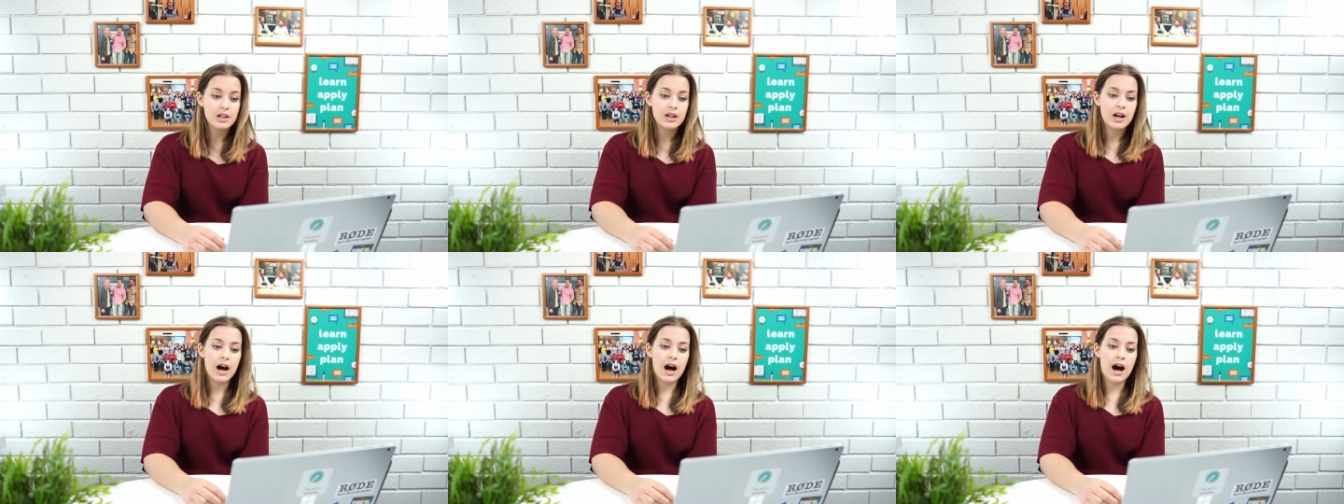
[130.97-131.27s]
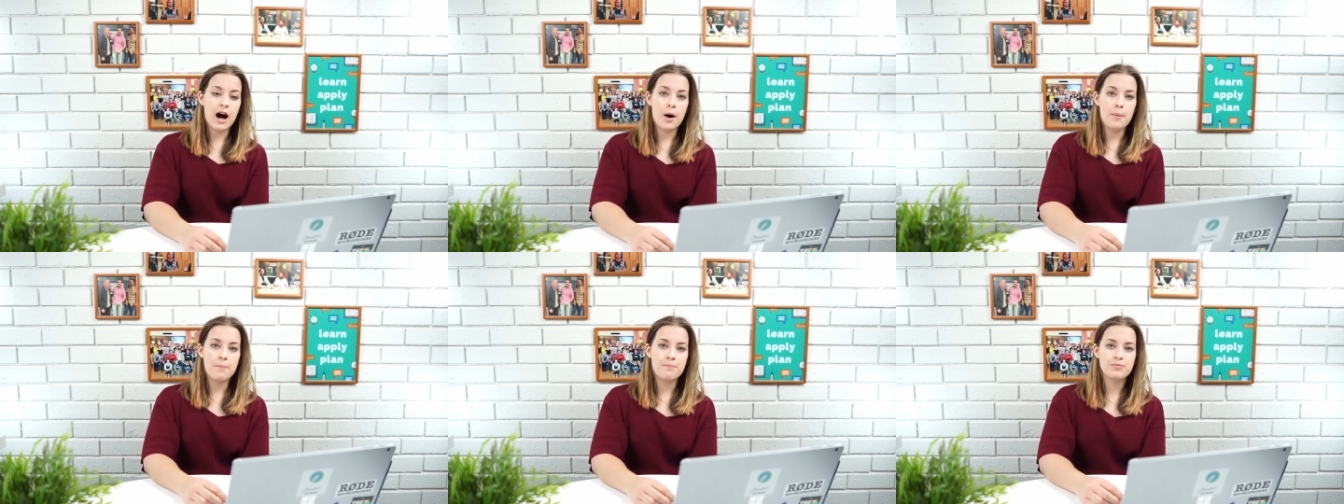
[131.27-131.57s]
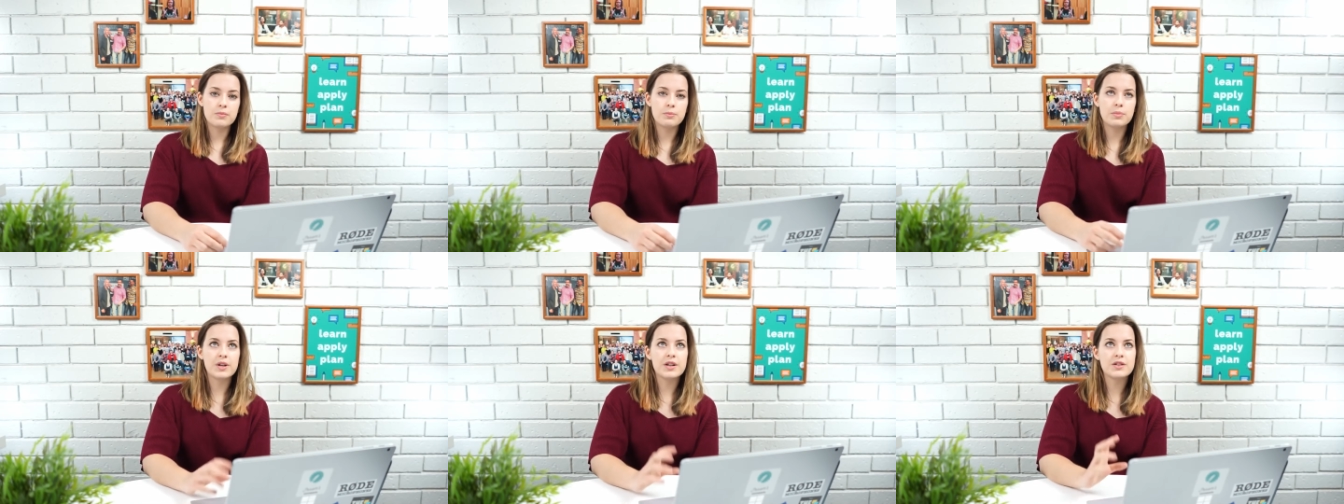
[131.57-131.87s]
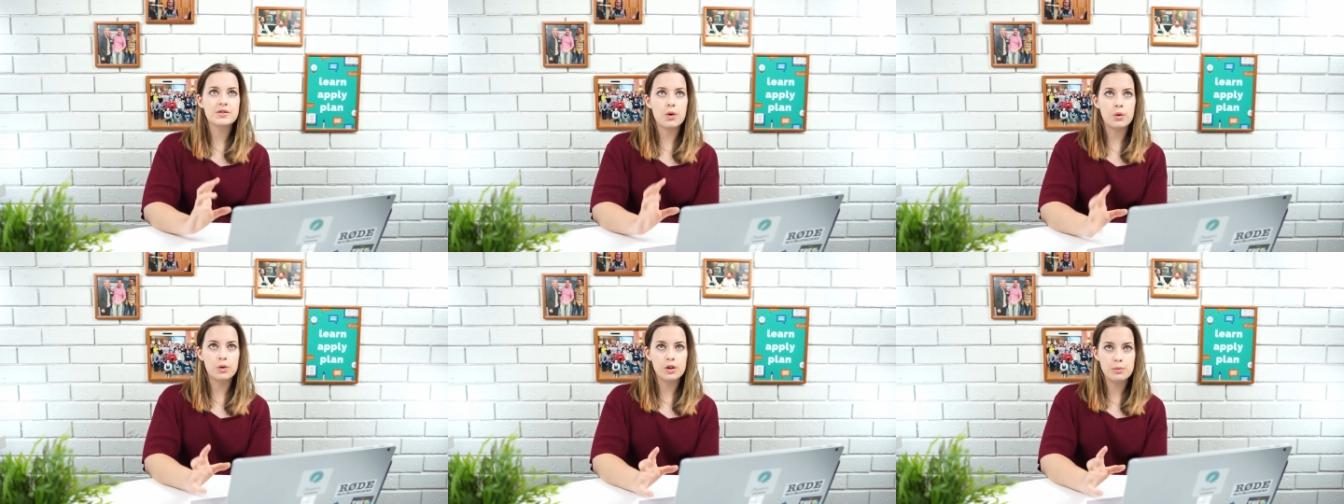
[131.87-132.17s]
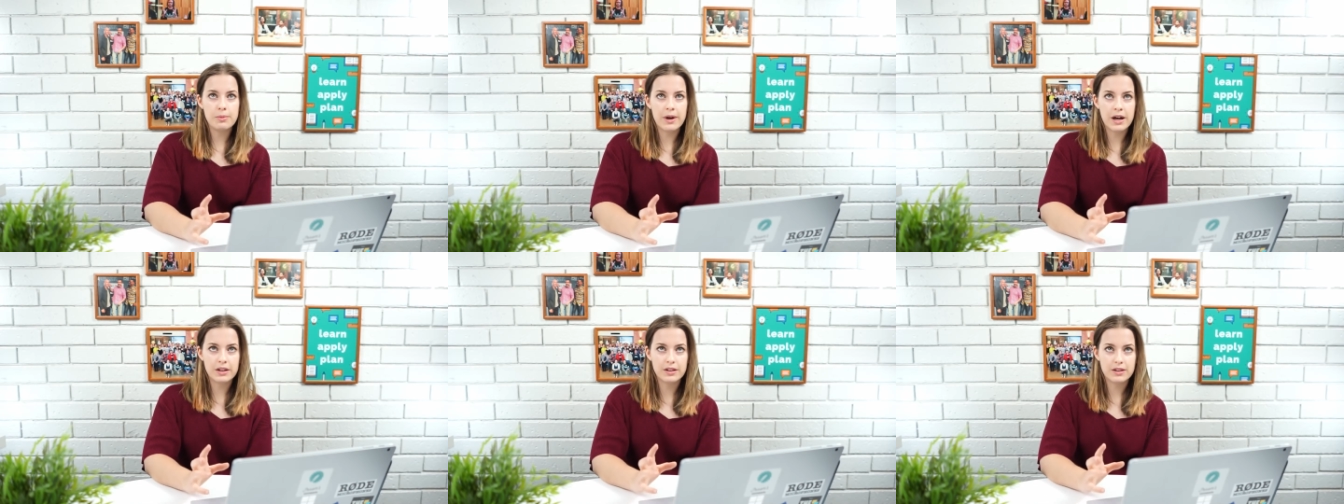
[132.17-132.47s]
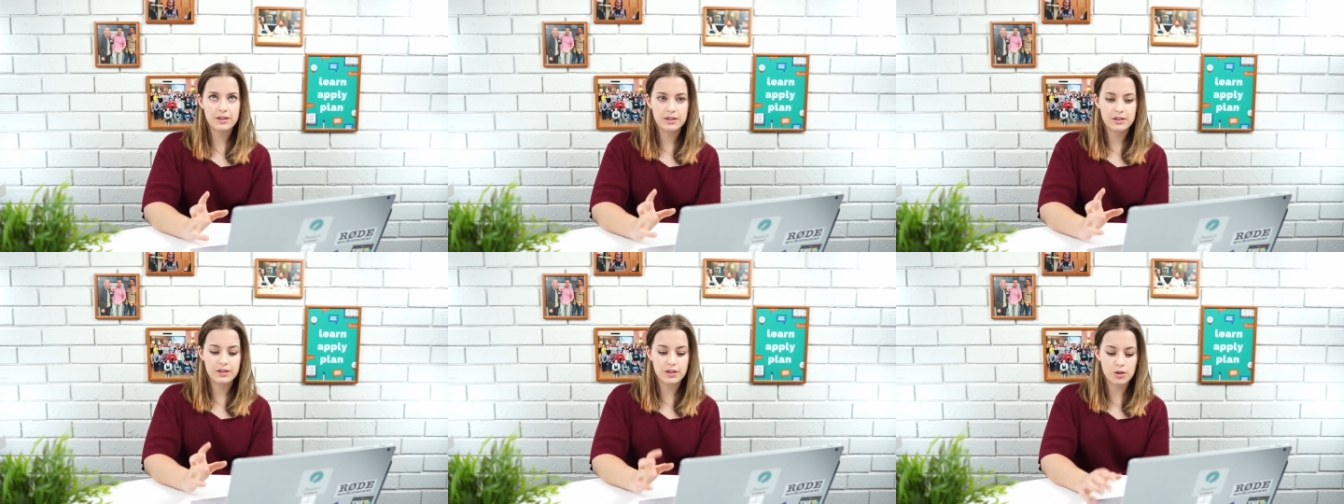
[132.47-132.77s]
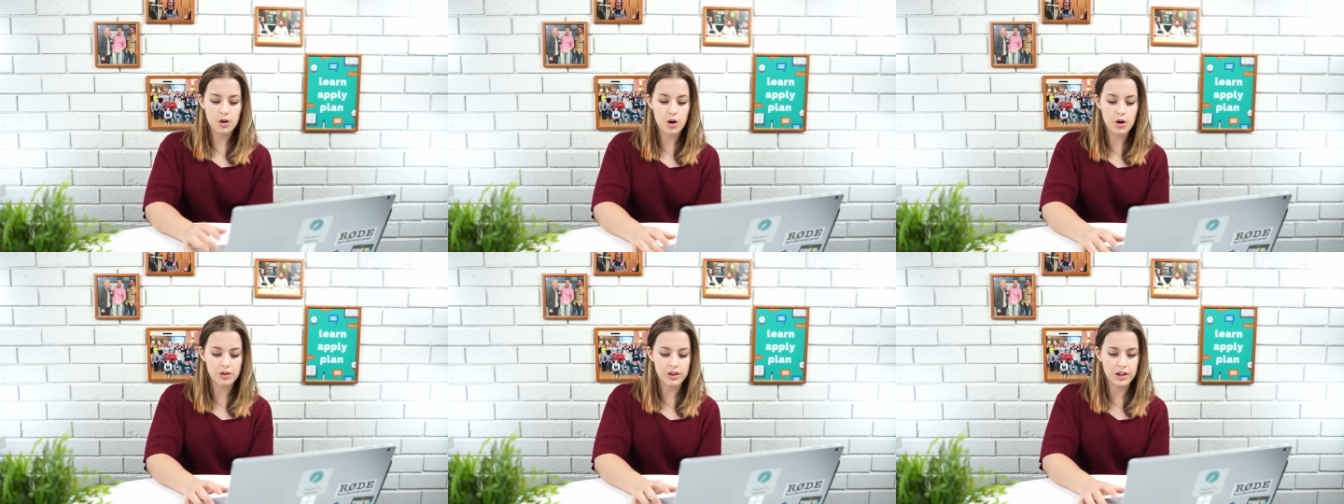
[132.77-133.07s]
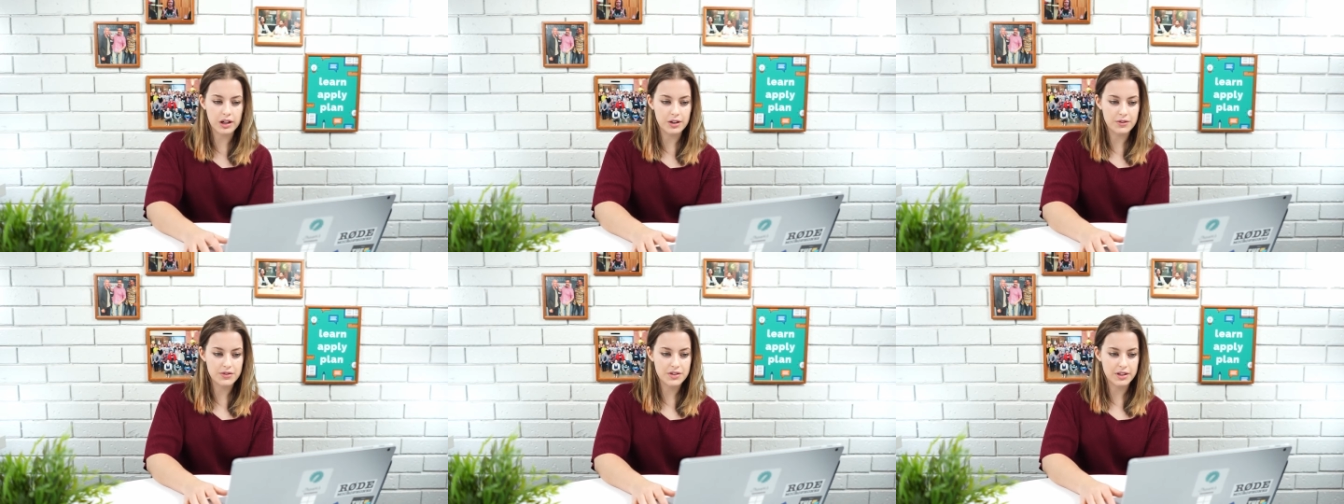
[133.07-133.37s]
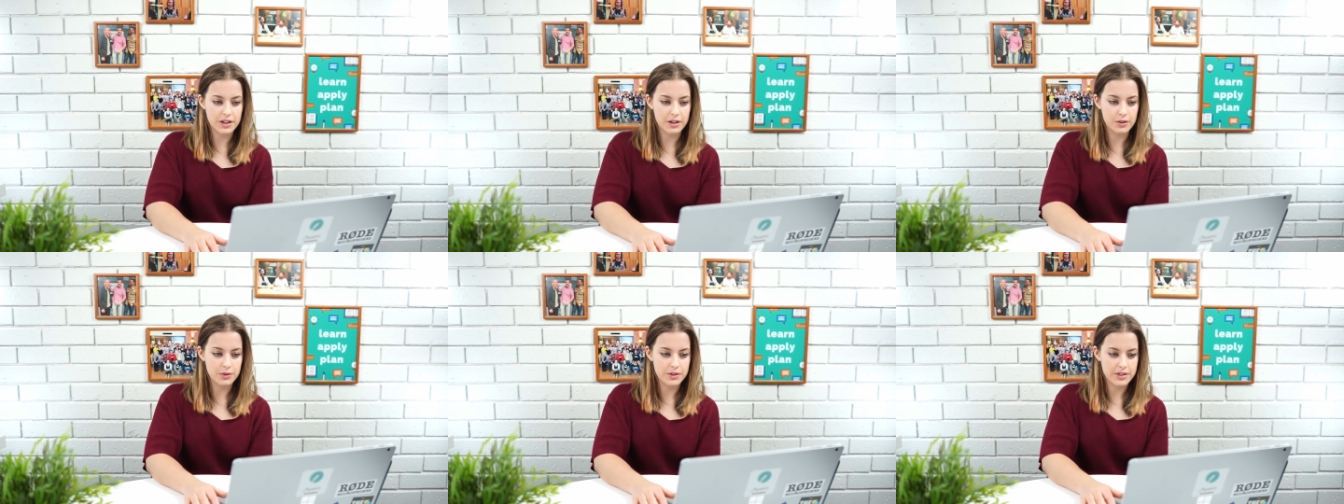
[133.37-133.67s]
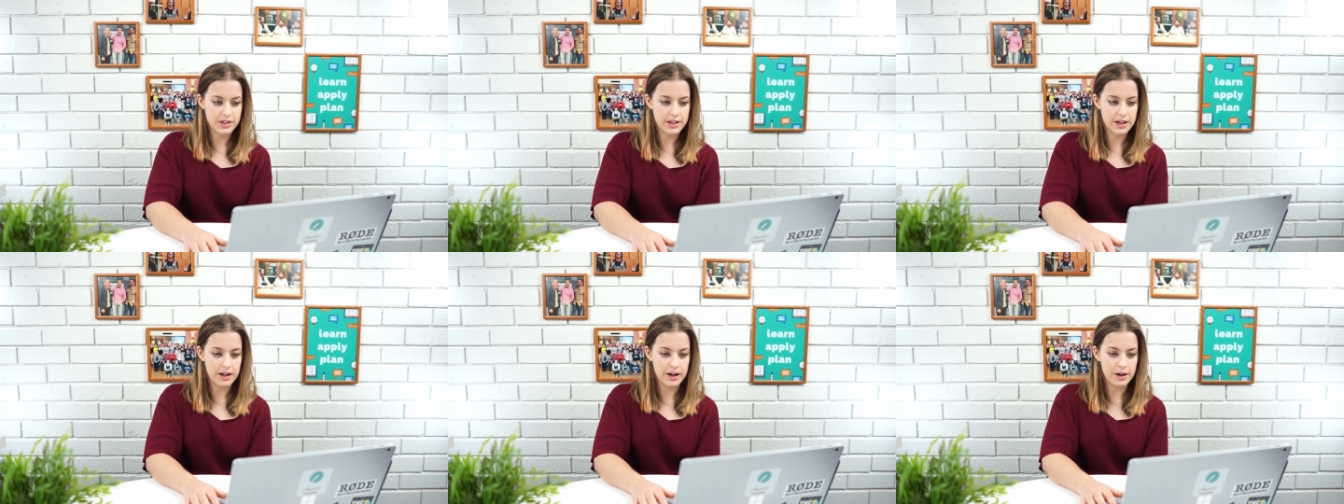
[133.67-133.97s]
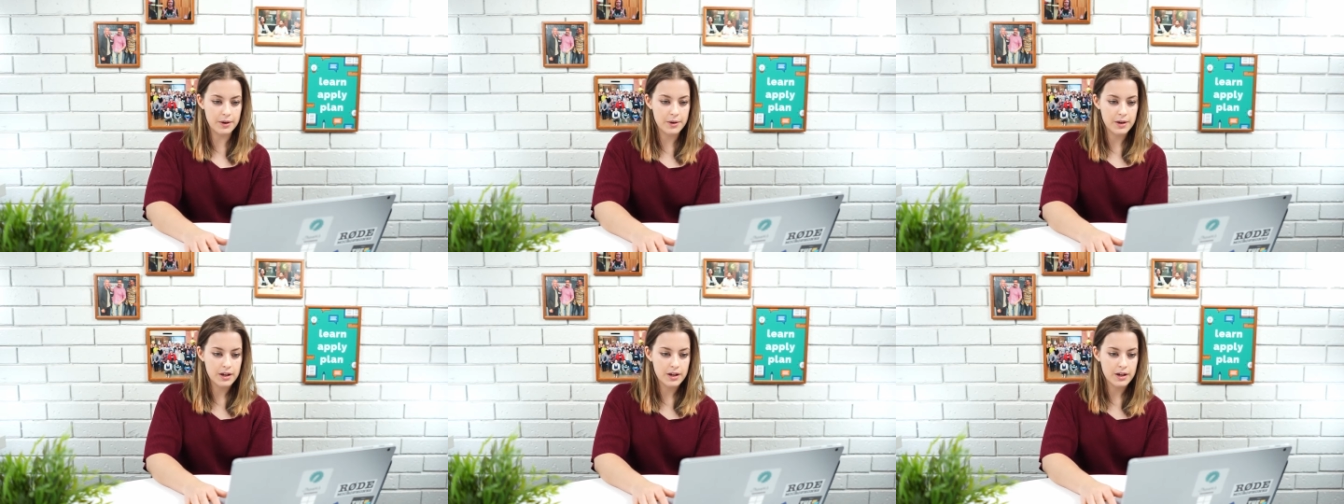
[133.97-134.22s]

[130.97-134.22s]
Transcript: But it's all about the cognitive skills here.